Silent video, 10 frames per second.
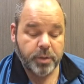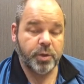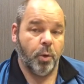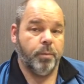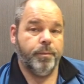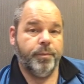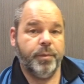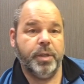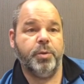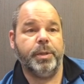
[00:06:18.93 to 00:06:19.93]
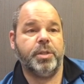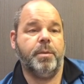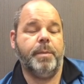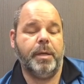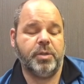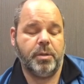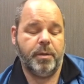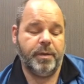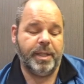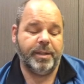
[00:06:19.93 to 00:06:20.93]
So the tuition amounts
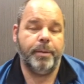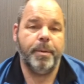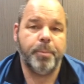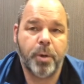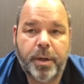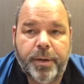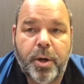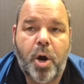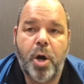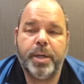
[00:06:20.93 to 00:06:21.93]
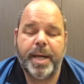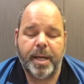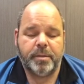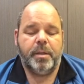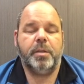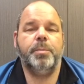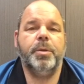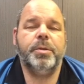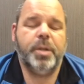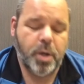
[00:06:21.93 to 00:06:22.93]
that they report on there are tax
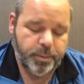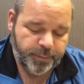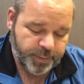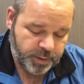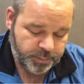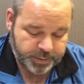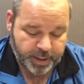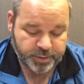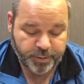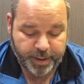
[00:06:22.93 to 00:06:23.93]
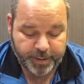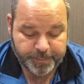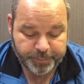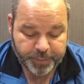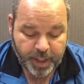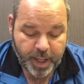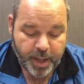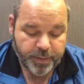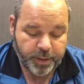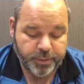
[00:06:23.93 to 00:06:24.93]
deductibles and non-refundable tax credit.
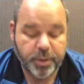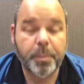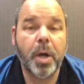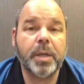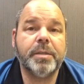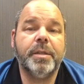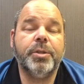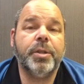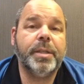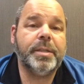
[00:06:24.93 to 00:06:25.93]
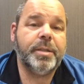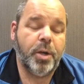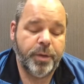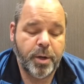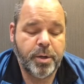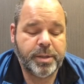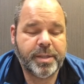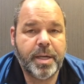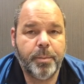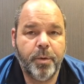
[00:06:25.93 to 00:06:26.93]
The other two boxes that you're going to see on there
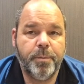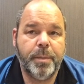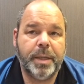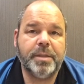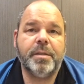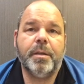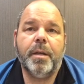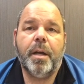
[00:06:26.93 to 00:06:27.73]
is the number of months